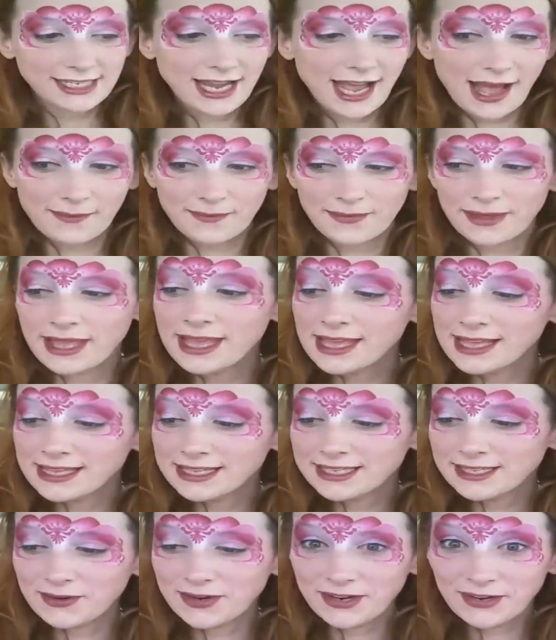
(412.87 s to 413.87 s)
top.
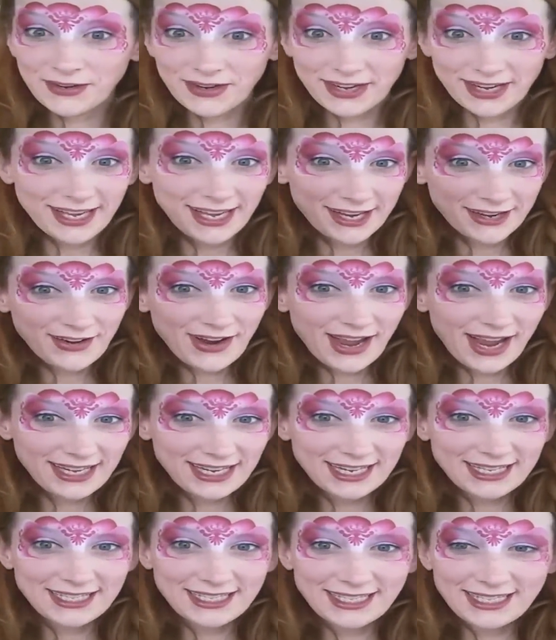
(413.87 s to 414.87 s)
So you're going to get your high
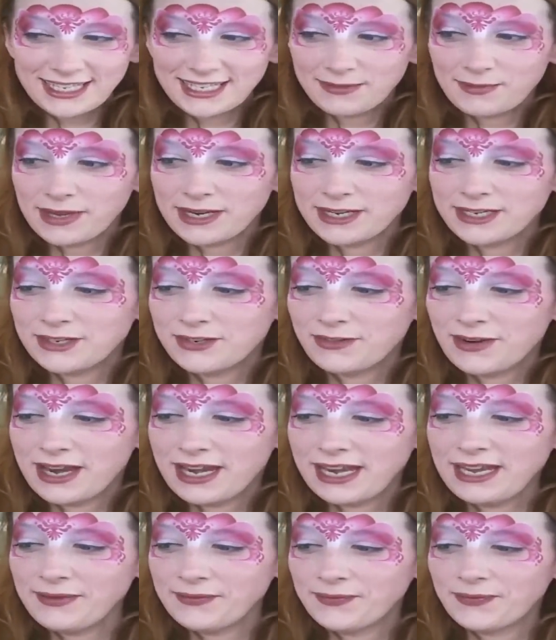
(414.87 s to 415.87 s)
density sponge
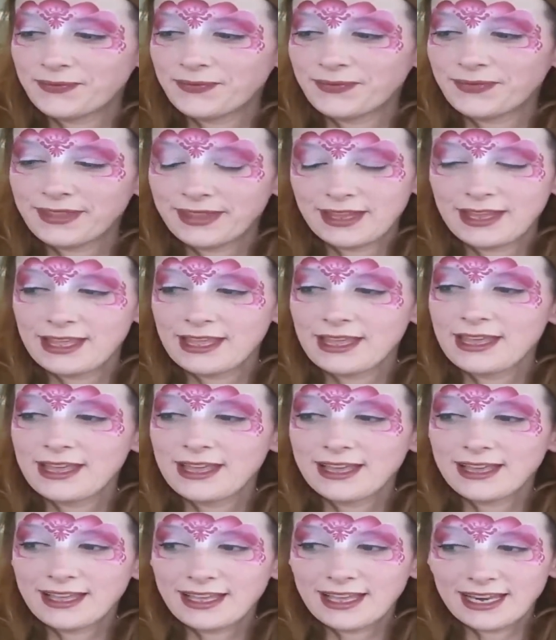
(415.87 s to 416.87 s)
ready.
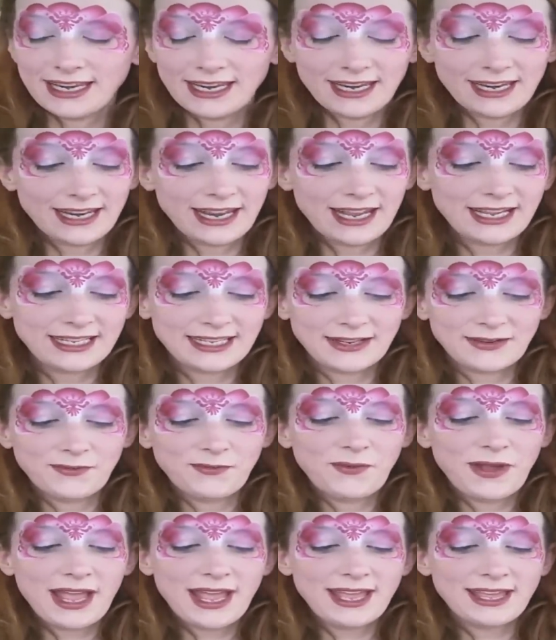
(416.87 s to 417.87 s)
Get it nice
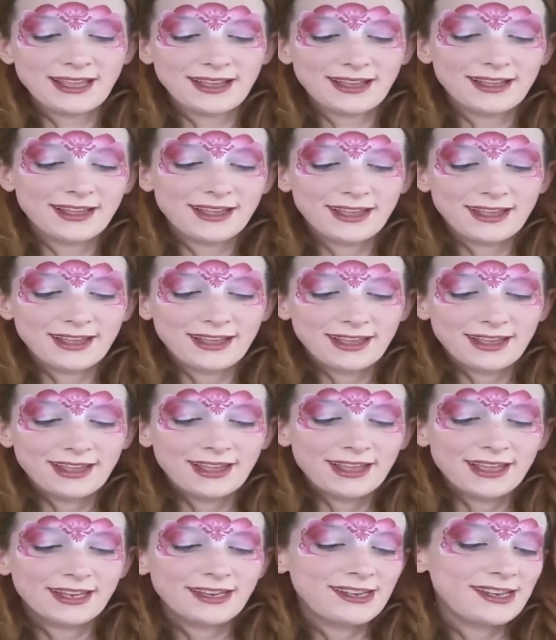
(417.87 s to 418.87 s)
and wet.
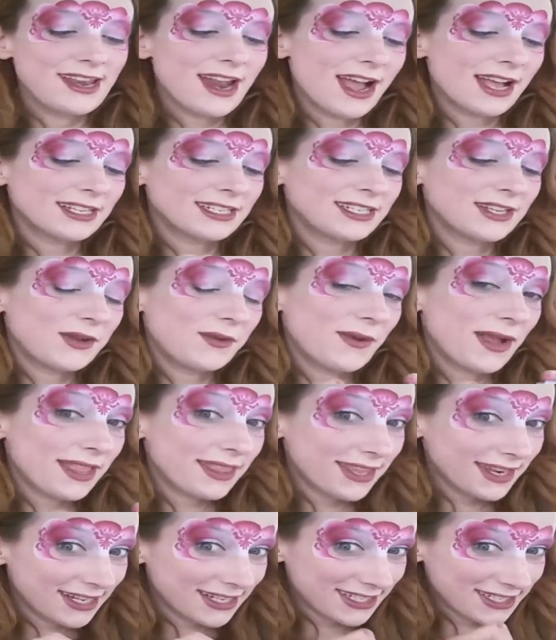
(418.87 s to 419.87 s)
Not so wet
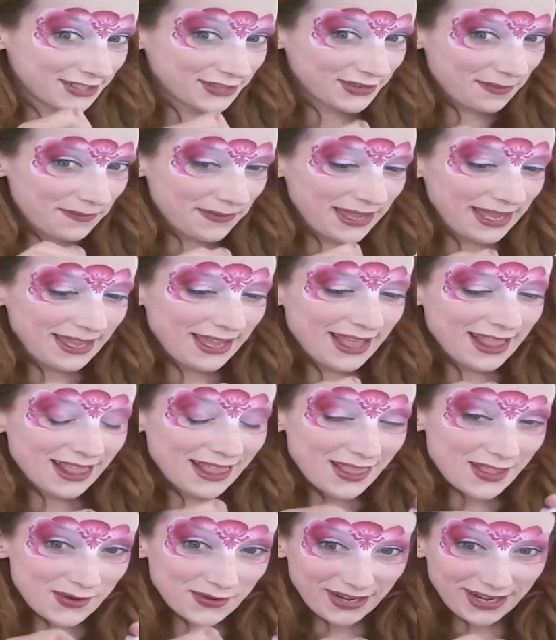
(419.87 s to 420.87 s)
that it's drippy.
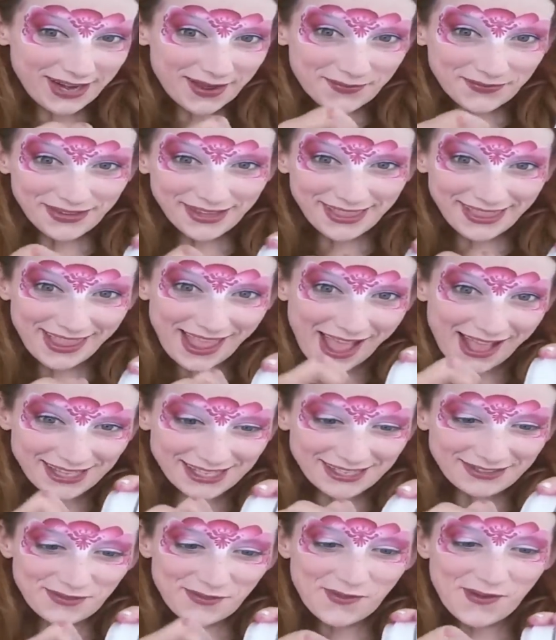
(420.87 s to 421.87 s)
Load it up with
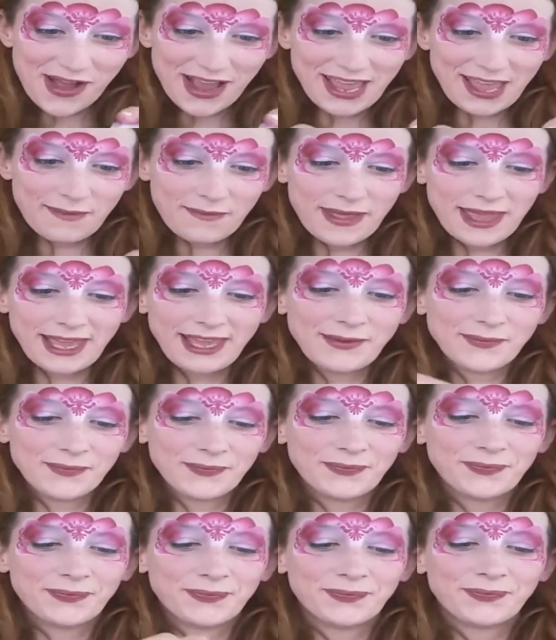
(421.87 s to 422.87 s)
lots of white paint.
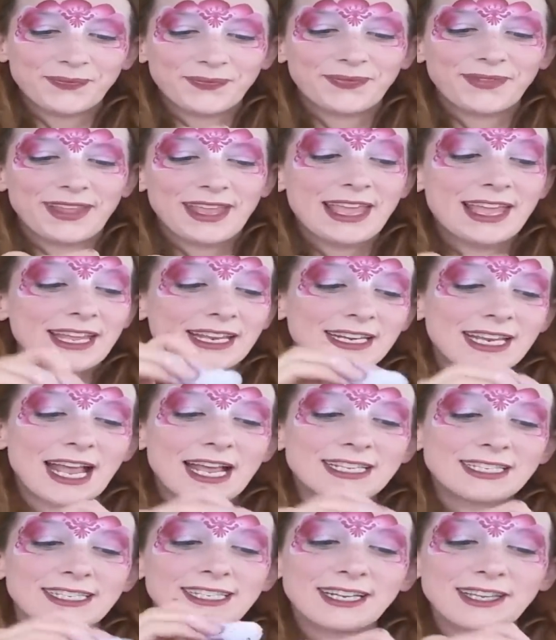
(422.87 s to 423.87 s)

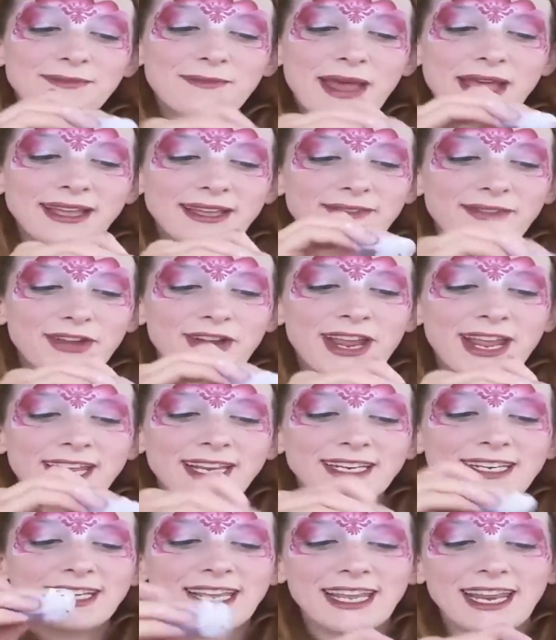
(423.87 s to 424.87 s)
Pass it on the back of your
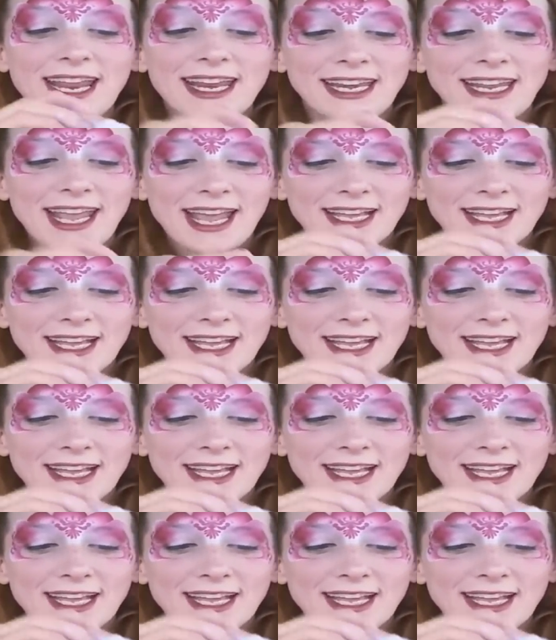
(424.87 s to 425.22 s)
hand to get any